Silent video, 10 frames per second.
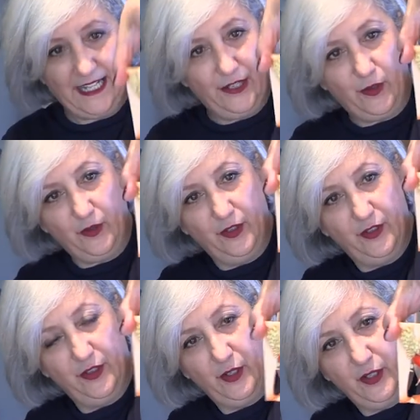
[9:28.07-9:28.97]
a little
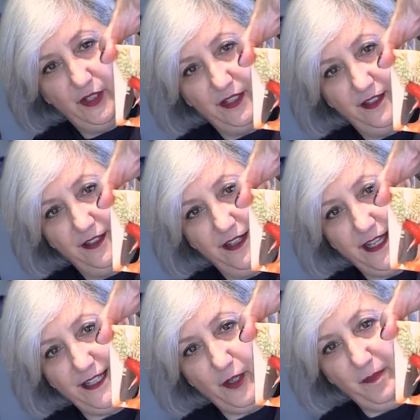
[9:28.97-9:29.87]

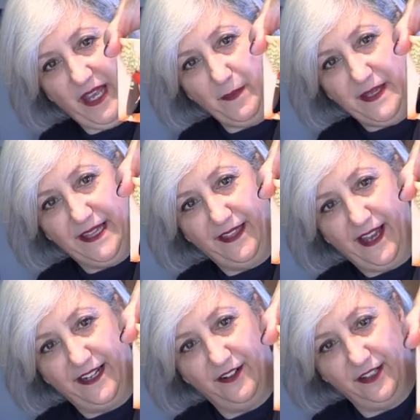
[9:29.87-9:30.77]
baby
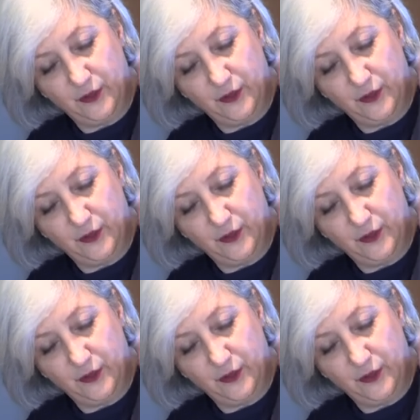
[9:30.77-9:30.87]
inside. How